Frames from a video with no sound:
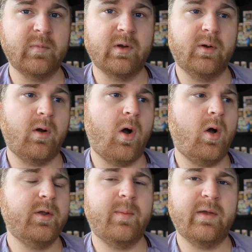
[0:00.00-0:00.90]

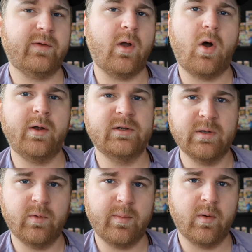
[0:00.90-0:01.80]
Basically all your
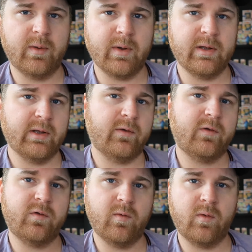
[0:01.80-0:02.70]
Gen 1 Pokemon. You got a
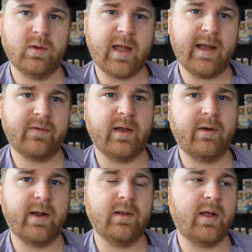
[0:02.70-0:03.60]
Snorlax. I
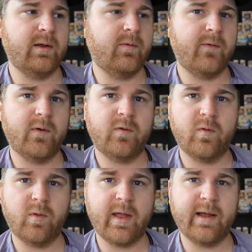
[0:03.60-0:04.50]
grade a lot of reverse
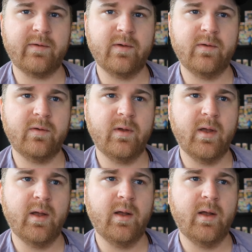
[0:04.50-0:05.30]
Snorlaxes,